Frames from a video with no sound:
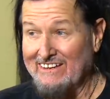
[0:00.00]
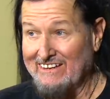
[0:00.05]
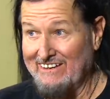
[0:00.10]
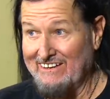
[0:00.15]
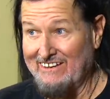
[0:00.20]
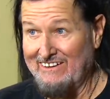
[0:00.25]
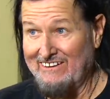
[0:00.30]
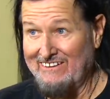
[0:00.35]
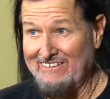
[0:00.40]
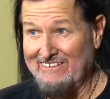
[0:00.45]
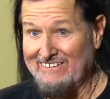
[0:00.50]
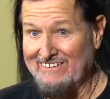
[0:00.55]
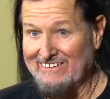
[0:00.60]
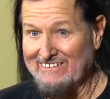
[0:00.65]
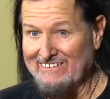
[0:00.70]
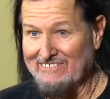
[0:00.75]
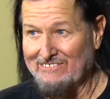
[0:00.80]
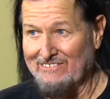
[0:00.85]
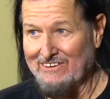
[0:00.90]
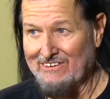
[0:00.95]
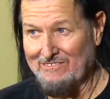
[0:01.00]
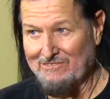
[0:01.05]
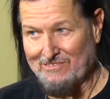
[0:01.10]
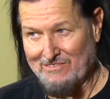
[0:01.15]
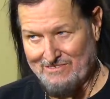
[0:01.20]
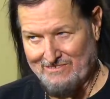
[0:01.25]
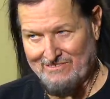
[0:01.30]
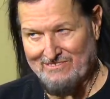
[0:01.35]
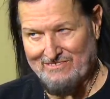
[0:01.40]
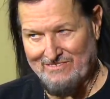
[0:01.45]
You know,
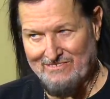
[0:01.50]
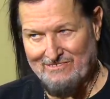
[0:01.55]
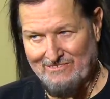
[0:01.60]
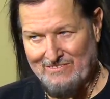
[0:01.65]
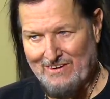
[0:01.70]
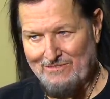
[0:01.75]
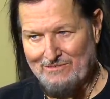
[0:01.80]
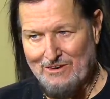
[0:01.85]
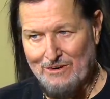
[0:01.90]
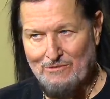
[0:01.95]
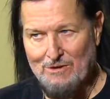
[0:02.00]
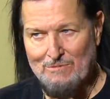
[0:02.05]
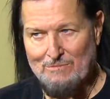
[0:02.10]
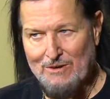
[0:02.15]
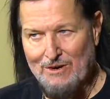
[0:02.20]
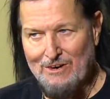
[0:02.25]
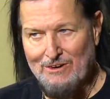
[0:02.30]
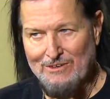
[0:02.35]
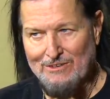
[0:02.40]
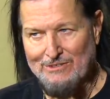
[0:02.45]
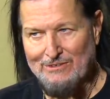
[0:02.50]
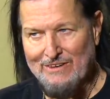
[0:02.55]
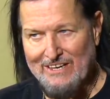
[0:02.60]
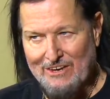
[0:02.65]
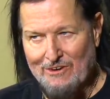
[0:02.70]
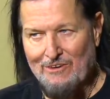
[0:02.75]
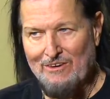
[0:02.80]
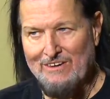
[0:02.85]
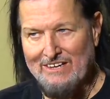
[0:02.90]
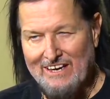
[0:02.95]
we're, remember, we're bros. We
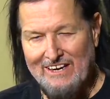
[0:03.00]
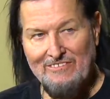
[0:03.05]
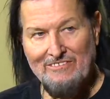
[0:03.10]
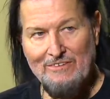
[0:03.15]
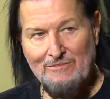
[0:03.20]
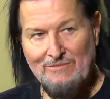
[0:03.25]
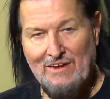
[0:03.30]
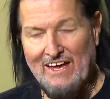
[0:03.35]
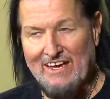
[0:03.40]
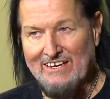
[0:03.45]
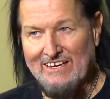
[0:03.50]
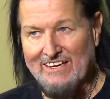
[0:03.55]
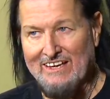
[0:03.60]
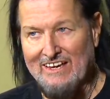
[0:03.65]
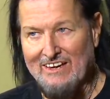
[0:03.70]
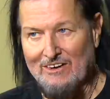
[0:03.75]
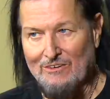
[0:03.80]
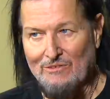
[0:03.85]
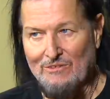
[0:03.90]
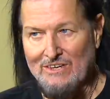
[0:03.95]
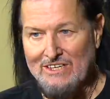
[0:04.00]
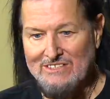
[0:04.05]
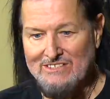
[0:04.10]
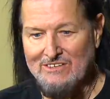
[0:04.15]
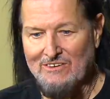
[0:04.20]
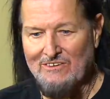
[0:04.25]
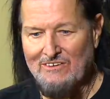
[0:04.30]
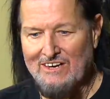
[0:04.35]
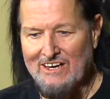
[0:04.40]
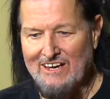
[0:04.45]
go in every band together. What's
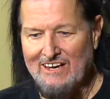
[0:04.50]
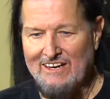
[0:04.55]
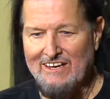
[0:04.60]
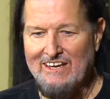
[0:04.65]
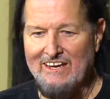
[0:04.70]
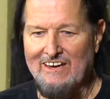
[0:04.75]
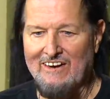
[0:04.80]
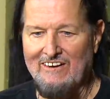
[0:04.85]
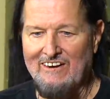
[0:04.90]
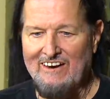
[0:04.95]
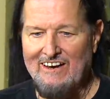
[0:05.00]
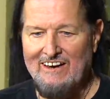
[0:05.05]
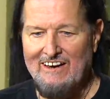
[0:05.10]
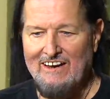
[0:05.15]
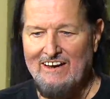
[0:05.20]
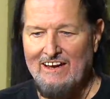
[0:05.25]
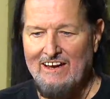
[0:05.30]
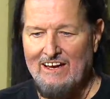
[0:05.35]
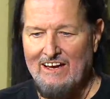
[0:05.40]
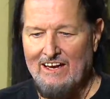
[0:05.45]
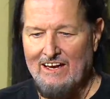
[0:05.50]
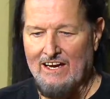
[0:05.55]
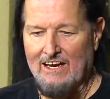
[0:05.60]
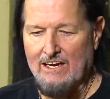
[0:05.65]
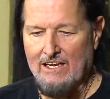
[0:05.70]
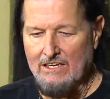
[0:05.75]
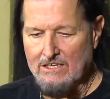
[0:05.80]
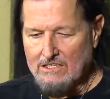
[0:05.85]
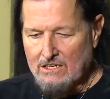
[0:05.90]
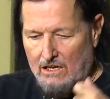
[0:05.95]
going on here?
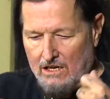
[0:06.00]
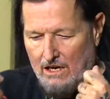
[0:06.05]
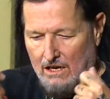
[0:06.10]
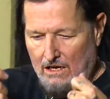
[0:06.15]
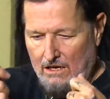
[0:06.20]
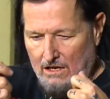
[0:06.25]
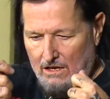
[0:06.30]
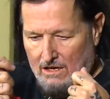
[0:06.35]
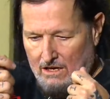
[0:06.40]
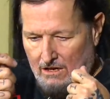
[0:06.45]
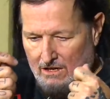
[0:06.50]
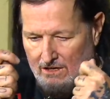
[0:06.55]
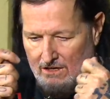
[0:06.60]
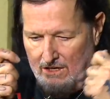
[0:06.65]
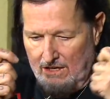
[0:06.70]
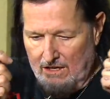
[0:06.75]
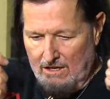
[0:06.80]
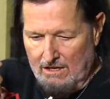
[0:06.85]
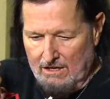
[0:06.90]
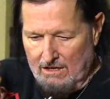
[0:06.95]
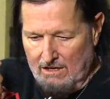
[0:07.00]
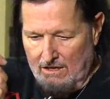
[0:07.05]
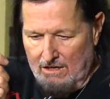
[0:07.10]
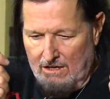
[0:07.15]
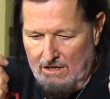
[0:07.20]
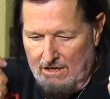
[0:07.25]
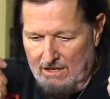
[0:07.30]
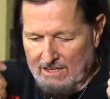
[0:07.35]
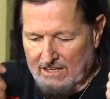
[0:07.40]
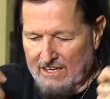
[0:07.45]
And he was all like, oh, oh, oh,
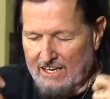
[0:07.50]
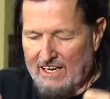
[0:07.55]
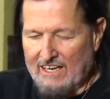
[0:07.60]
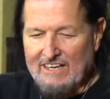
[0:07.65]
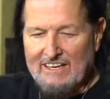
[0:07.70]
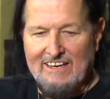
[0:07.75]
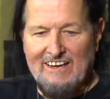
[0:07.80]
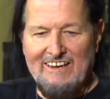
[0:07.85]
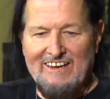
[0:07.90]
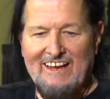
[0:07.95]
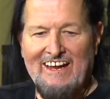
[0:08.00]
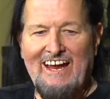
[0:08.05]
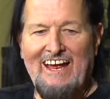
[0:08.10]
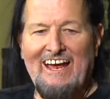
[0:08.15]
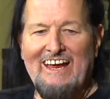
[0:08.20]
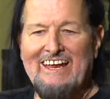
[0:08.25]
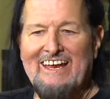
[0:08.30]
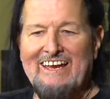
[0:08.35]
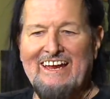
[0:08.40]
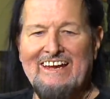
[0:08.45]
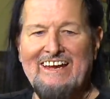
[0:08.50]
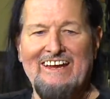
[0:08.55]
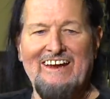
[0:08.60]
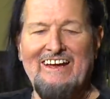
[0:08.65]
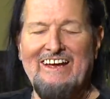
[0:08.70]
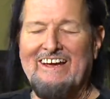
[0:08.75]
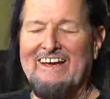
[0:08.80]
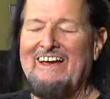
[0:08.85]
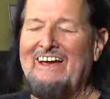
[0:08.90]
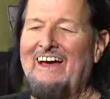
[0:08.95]
oh And
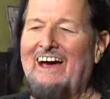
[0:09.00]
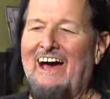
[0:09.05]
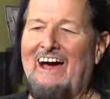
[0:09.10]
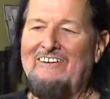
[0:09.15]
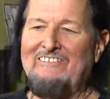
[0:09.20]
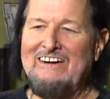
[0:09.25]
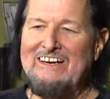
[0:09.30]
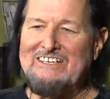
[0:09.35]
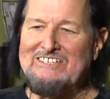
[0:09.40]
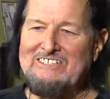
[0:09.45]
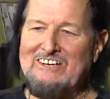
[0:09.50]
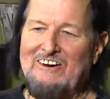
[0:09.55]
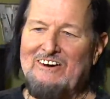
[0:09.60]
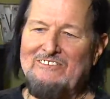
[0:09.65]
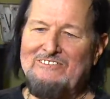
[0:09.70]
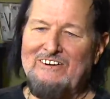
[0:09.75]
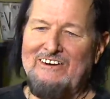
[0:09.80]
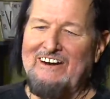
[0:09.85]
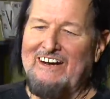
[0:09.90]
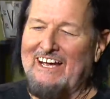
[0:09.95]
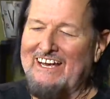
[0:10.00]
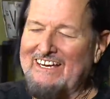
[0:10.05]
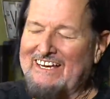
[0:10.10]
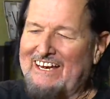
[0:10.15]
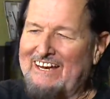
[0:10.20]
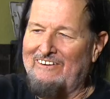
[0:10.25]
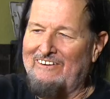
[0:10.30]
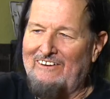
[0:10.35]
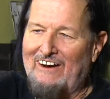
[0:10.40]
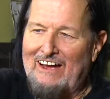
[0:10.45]
I reach over and I
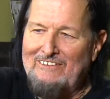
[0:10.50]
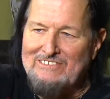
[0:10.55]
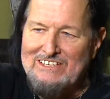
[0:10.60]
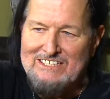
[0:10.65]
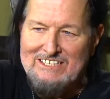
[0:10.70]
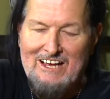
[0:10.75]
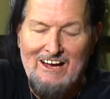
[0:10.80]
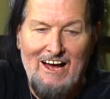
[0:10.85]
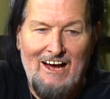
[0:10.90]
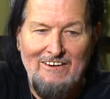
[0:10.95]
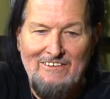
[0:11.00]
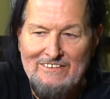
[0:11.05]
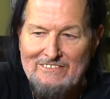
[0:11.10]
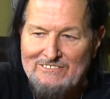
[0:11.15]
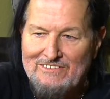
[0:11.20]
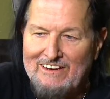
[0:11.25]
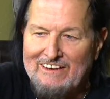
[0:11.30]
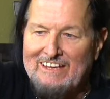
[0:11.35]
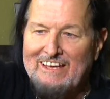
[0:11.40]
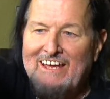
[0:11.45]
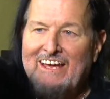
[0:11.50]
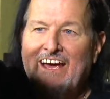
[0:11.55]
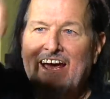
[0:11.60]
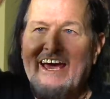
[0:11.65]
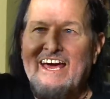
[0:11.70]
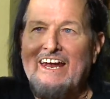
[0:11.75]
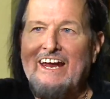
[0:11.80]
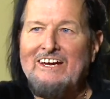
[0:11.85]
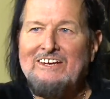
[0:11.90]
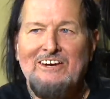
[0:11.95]
grab his comic book
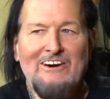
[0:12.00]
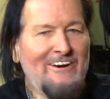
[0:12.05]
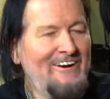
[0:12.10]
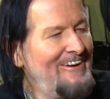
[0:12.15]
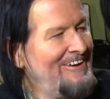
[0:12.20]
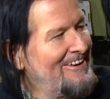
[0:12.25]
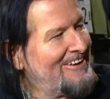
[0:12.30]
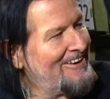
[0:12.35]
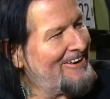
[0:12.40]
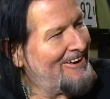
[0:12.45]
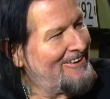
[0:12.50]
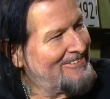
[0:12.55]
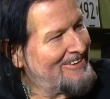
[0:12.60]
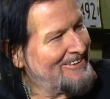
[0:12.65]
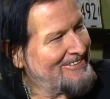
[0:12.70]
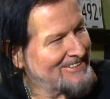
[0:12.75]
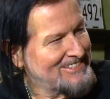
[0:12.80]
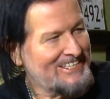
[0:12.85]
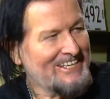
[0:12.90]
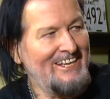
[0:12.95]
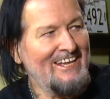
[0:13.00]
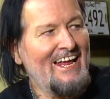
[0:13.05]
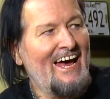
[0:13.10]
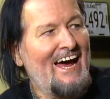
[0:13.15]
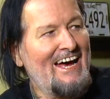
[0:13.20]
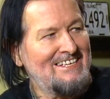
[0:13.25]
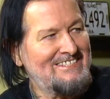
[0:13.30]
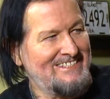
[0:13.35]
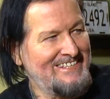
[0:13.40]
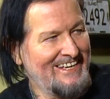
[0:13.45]
and I turn it over. It was
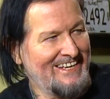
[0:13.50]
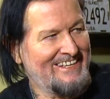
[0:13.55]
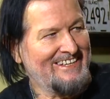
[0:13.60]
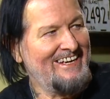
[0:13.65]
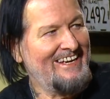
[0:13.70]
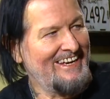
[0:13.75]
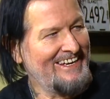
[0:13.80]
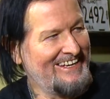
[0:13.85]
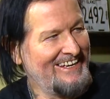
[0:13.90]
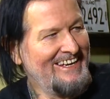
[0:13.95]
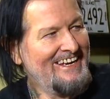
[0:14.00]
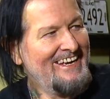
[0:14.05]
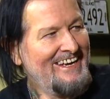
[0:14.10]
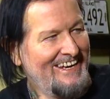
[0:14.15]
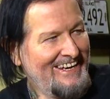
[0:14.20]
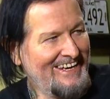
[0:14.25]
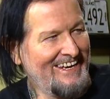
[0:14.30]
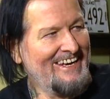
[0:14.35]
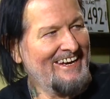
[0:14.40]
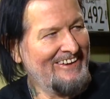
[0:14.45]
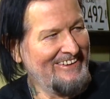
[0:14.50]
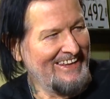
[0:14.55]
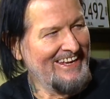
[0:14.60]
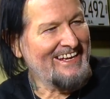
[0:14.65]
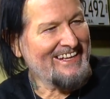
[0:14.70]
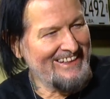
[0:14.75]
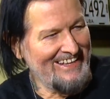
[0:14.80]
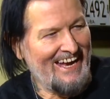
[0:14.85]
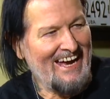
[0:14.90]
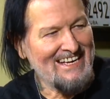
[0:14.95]
classic, like, you know,
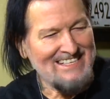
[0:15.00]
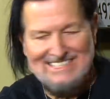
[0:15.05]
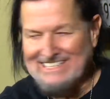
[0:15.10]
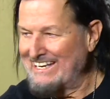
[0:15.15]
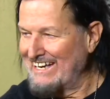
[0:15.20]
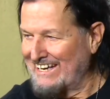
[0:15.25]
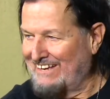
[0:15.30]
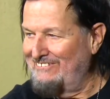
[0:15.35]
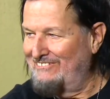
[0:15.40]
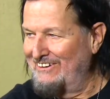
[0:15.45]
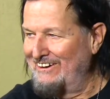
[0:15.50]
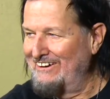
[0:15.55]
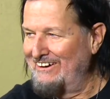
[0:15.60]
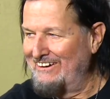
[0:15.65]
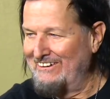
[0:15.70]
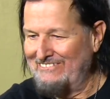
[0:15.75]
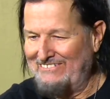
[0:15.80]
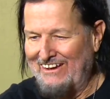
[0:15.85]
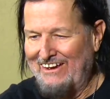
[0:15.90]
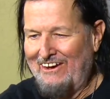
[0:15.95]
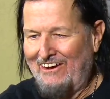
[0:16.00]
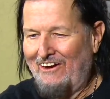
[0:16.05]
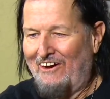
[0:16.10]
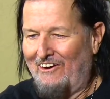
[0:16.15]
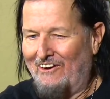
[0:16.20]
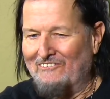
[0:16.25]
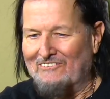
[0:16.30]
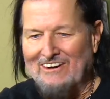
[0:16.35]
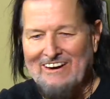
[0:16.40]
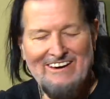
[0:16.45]
the classic move
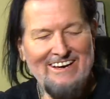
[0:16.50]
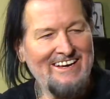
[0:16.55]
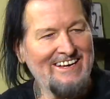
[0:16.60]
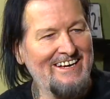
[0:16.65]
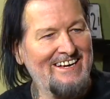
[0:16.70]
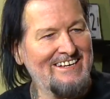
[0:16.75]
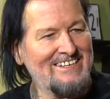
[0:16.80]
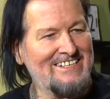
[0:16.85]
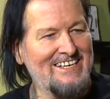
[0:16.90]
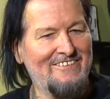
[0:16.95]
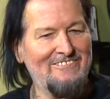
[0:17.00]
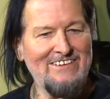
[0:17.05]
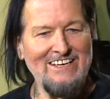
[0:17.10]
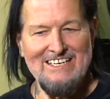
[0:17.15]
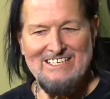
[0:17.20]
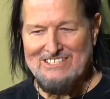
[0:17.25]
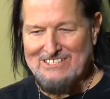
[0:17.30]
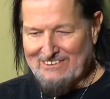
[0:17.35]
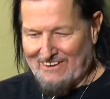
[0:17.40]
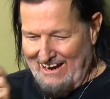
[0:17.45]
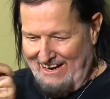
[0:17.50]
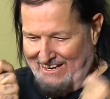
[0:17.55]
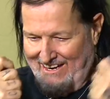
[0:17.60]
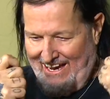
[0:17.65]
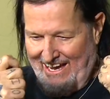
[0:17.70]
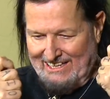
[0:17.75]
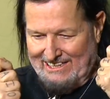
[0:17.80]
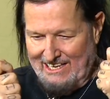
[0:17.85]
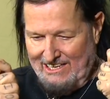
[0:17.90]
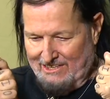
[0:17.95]
where, you know, somebody's trying to
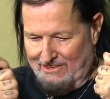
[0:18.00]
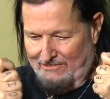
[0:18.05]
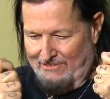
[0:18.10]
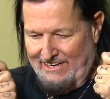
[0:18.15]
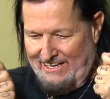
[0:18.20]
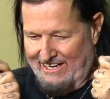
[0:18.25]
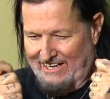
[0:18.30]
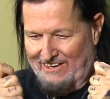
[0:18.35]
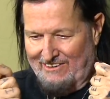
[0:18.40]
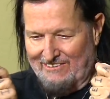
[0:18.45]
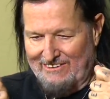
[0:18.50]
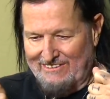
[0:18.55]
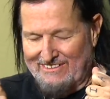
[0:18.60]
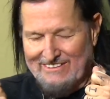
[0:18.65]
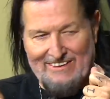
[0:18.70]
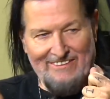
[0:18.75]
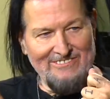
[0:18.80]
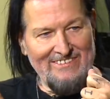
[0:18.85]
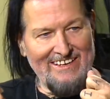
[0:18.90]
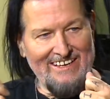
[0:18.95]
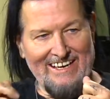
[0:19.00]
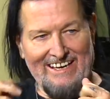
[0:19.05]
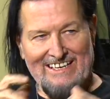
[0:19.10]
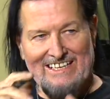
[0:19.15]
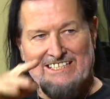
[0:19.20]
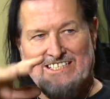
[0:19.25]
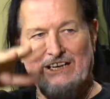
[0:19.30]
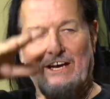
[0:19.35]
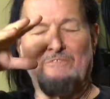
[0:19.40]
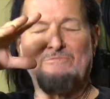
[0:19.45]
act like they're reading or something and
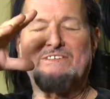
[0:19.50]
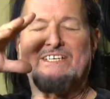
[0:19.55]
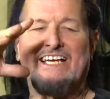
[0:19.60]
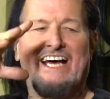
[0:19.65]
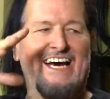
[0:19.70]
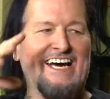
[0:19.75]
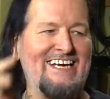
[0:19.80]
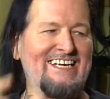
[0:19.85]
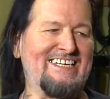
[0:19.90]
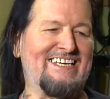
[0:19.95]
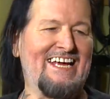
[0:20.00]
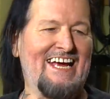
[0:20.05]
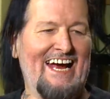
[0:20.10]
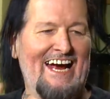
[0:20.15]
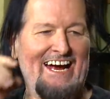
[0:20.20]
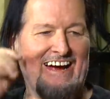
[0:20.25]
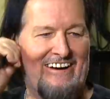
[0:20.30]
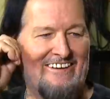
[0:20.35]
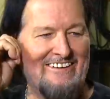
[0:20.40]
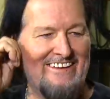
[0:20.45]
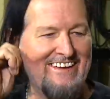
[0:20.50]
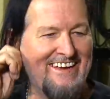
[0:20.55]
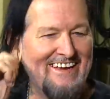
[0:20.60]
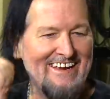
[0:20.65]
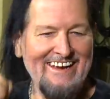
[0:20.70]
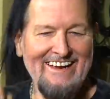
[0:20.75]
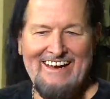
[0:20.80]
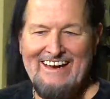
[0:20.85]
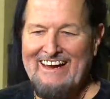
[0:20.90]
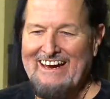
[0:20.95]
it's upside down.
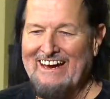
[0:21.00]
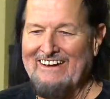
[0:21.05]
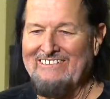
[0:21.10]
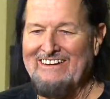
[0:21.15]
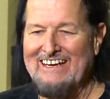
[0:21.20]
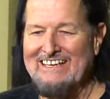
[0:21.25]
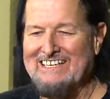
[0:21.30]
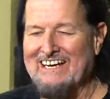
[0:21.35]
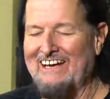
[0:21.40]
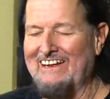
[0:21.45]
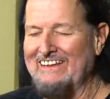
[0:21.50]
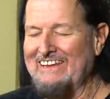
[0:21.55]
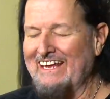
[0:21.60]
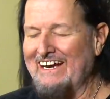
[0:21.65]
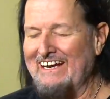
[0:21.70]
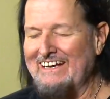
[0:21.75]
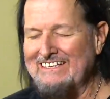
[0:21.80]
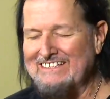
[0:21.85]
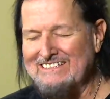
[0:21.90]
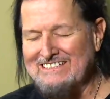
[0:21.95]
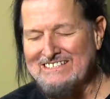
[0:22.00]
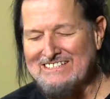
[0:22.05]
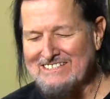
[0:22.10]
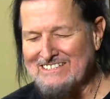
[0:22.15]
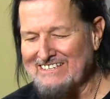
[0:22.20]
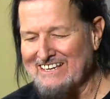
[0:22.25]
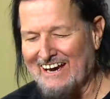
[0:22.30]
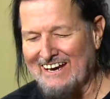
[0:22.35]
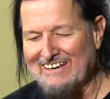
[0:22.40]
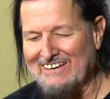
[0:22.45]
And when I saw that, I
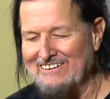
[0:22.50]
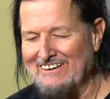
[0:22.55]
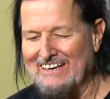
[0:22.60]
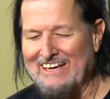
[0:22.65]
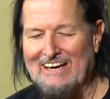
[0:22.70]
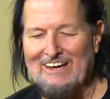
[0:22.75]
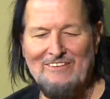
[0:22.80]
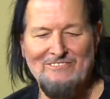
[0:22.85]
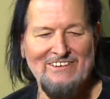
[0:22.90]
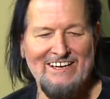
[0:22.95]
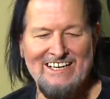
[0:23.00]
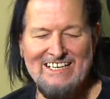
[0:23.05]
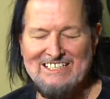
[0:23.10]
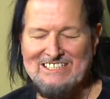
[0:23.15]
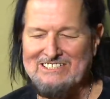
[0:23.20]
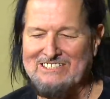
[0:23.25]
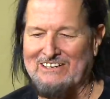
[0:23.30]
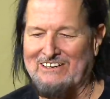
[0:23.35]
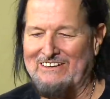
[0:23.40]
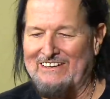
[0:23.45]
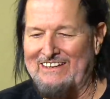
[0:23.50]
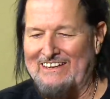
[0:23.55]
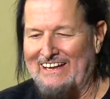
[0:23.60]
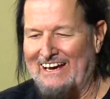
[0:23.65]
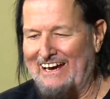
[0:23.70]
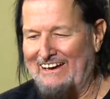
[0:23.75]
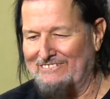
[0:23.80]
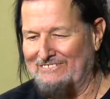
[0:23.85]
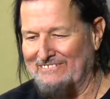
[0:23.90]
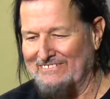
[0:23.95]
just, I couldn't help it. I started
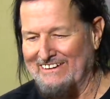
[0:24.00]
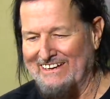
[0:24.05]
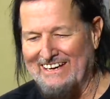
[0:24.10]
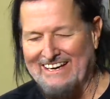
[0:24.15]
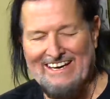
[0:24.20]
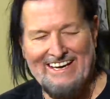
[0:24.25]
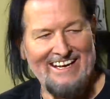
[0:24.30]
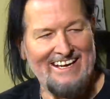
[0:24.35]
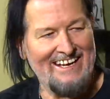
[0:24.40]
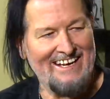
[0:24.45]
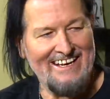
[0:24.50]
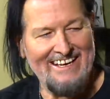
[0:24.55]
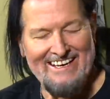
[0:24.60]
laughing.